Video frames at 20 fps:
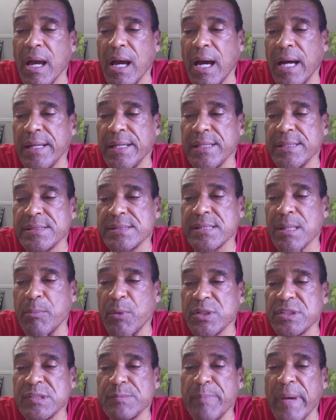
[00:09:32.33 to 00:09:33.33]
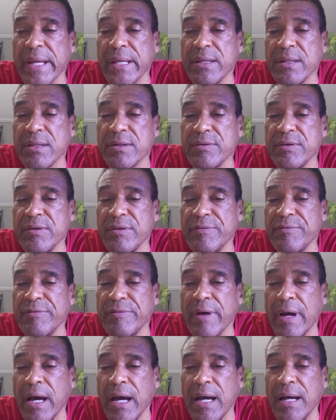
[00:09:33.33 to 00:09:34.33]
on his somewhat
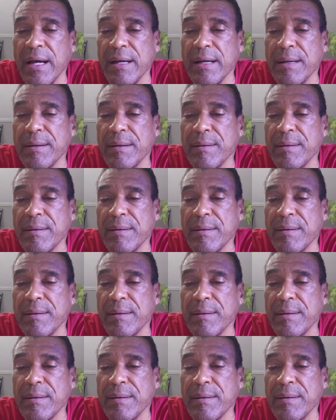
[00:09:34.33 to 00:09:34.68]
speculative, uh,